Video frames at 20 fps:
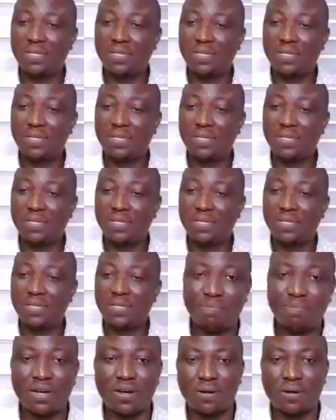to think
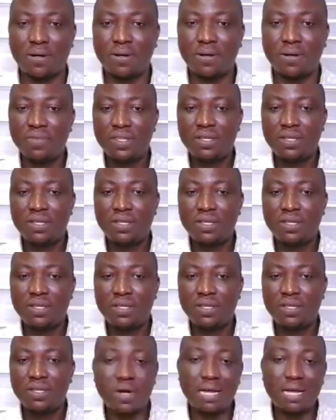about,
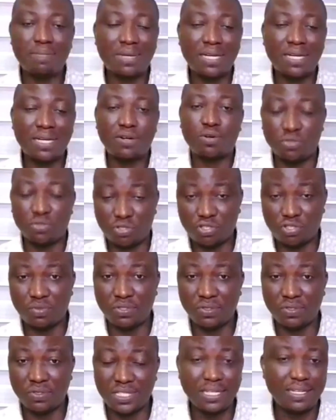what am I
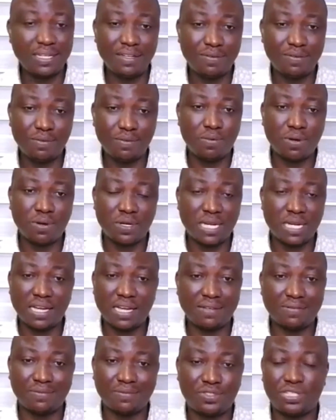
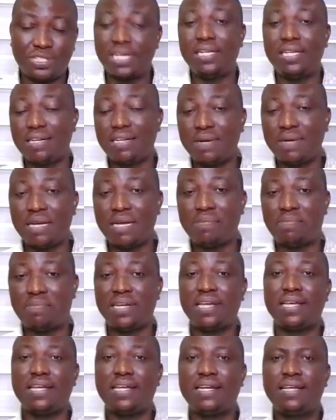contributing? What
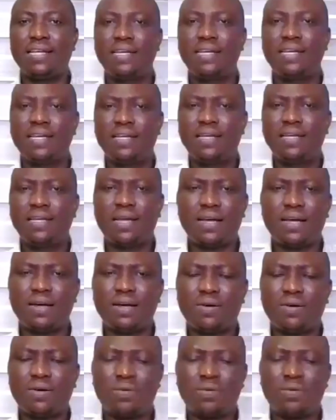change am I
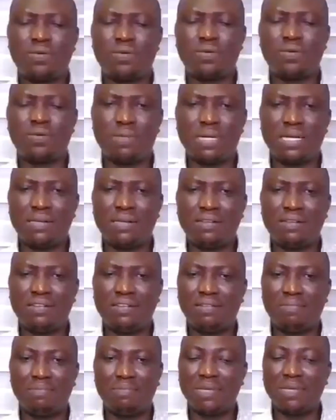bringing?
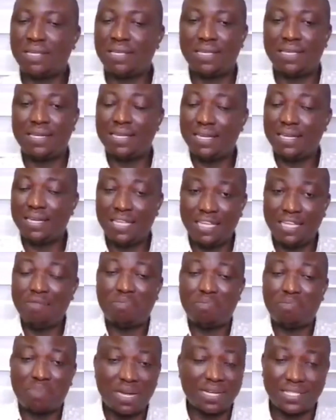How am I
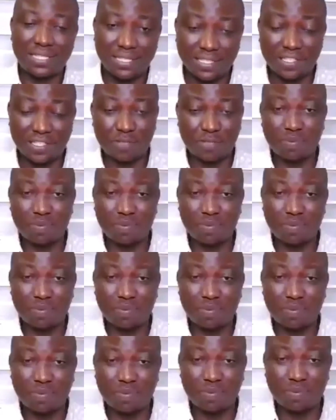making any impact
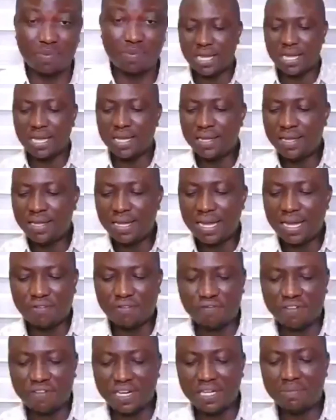in the space
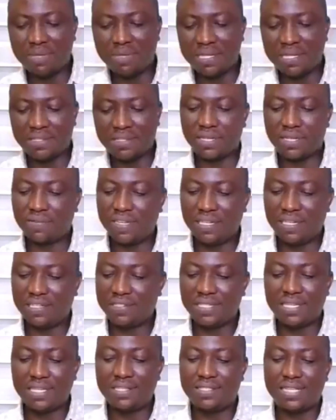where I
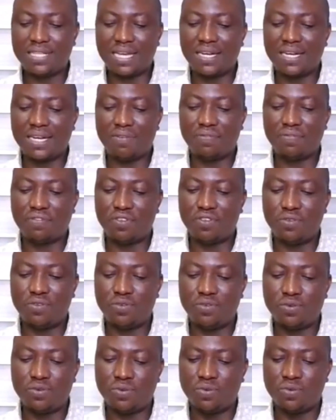find myself? And he says
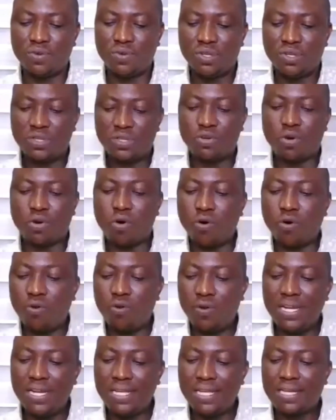that if your
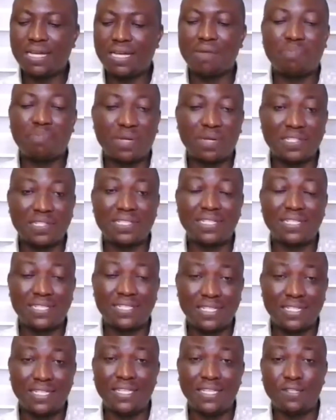only
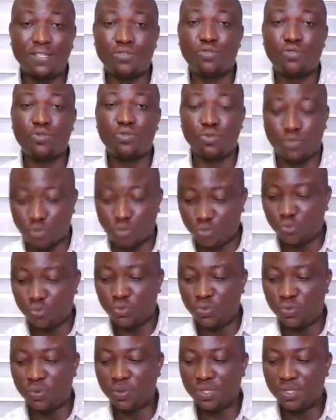capacity is to
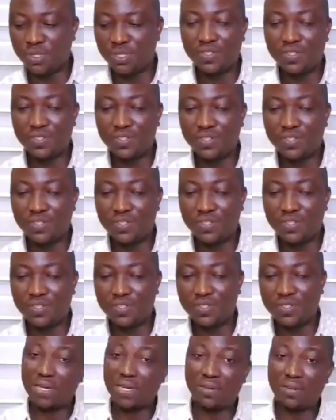do,
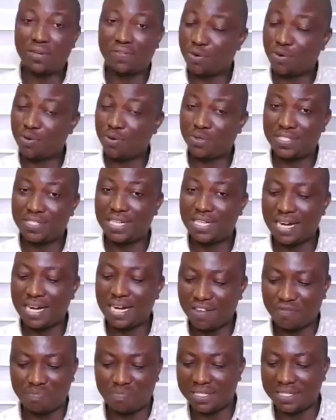this is one of the
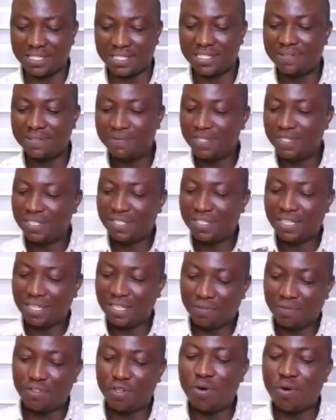quotes that I have picked.
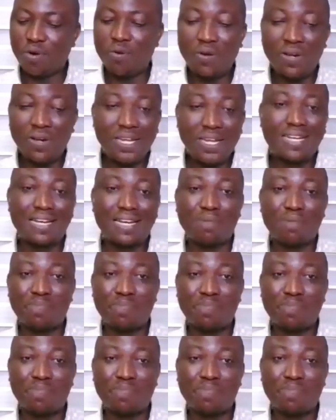If your
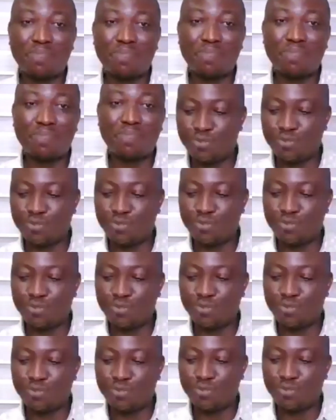only capacity
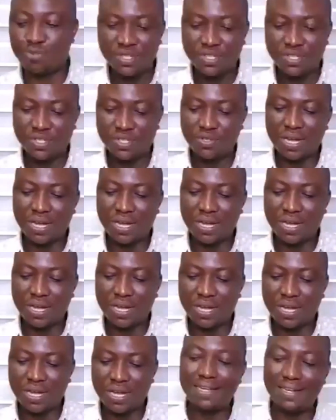is to do,
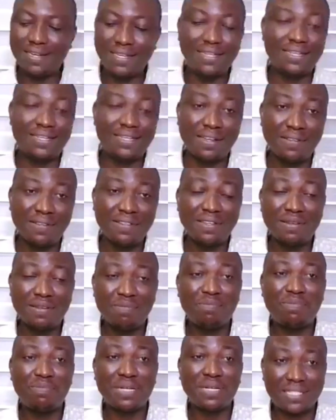you are not a
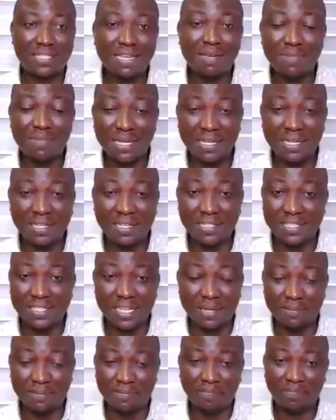leader, but a
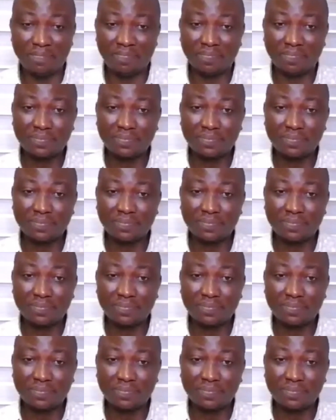manager.